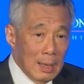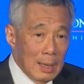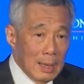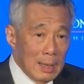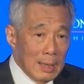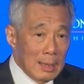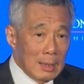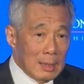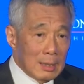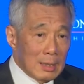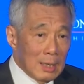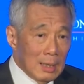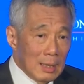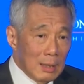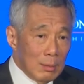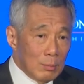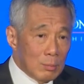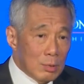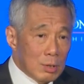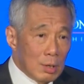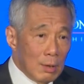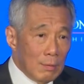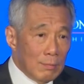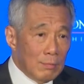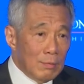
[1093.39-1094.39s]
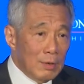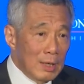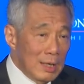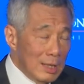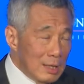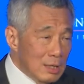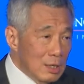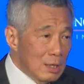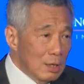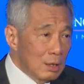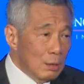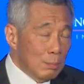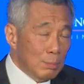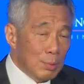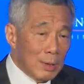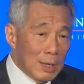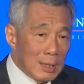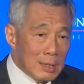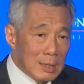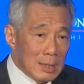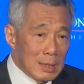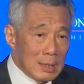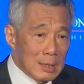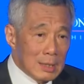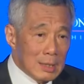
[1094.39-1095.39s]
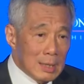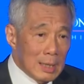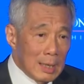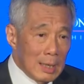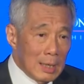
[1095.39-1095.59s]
In terms of regional presence,